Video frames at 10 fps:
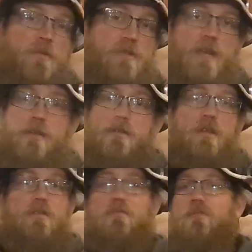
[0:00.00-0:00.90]
So yeah,
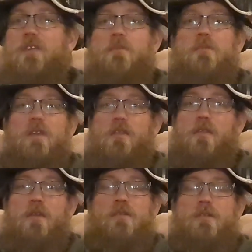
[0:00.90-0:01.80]
it seems like
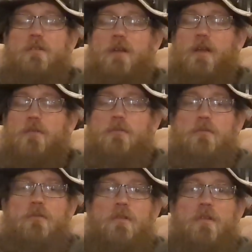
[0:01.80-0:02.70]
things are
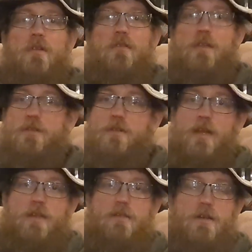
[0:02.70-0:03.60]

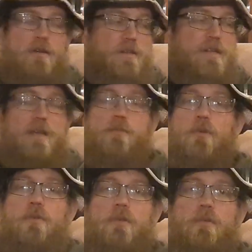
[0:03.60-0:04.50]
kind of starting to take
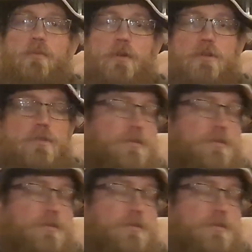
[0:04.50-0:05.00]
root, which